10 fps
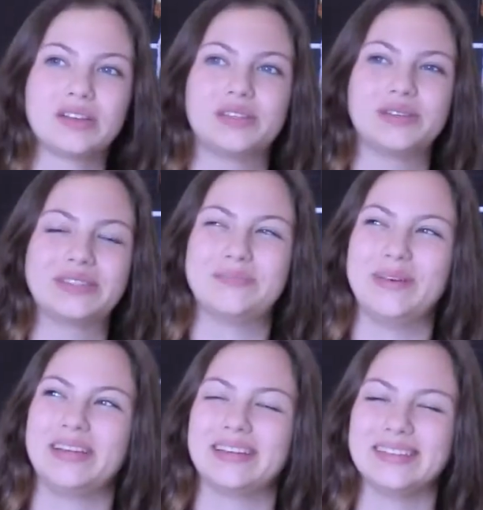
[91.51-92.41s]
So it's kind
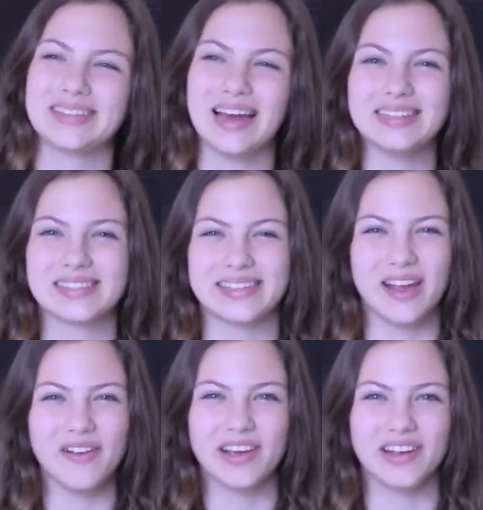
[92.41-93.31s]
of
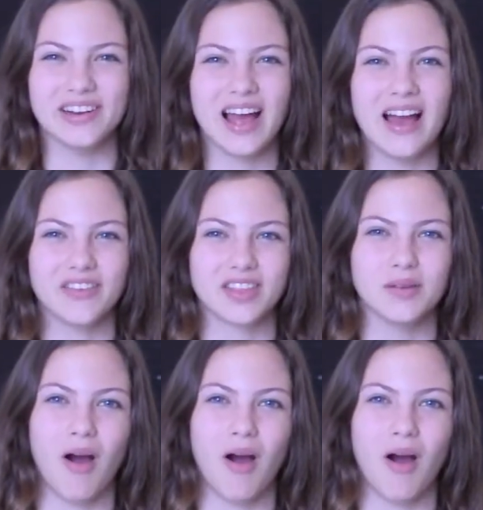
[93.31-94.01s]
scarier having them